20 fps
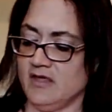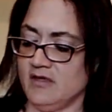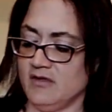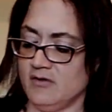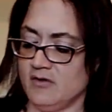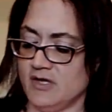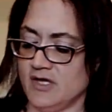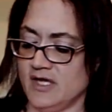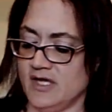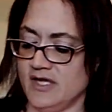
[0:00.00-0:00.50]

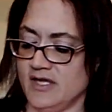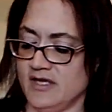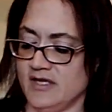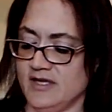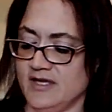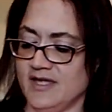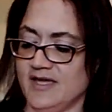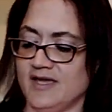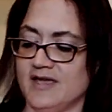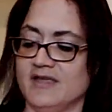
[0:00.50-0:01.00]
Okay,
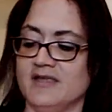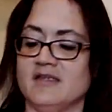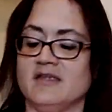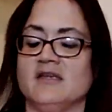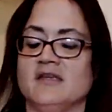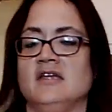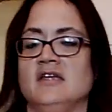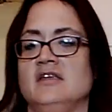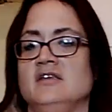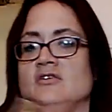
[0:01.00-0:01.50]
yeah,
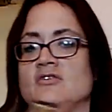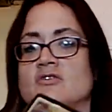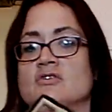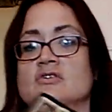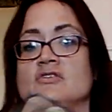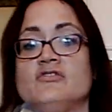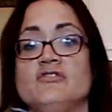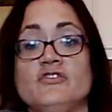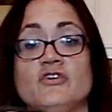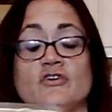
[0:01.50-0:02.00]
and you're
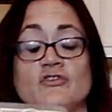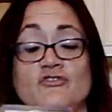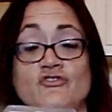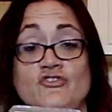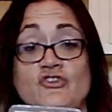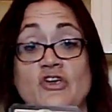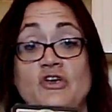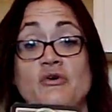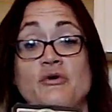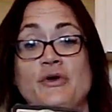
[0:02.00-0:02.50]
going to start
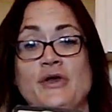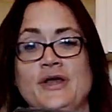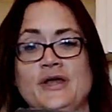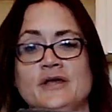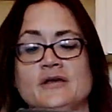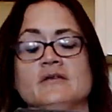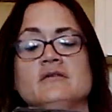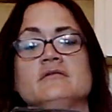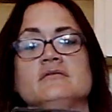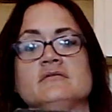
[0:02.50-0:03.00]

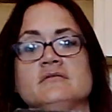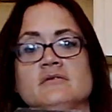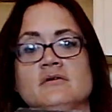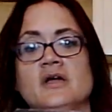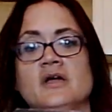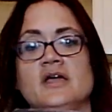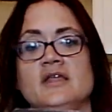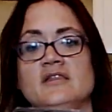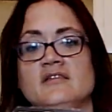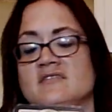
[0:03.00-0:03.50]
sharing.
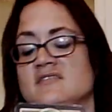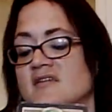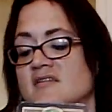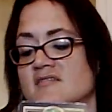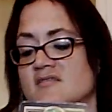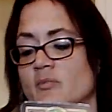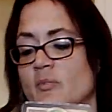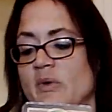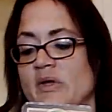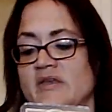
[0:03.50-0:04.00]
Okay, the
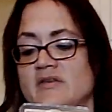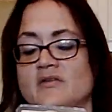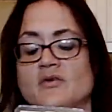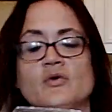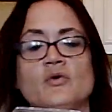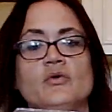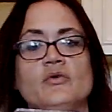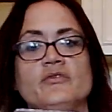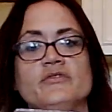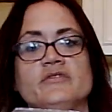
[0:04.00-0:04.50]
Six of
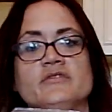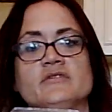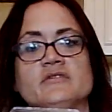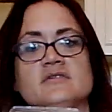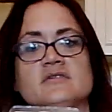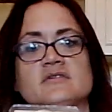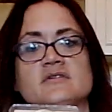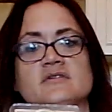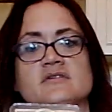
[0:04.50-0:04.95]
Pentacles.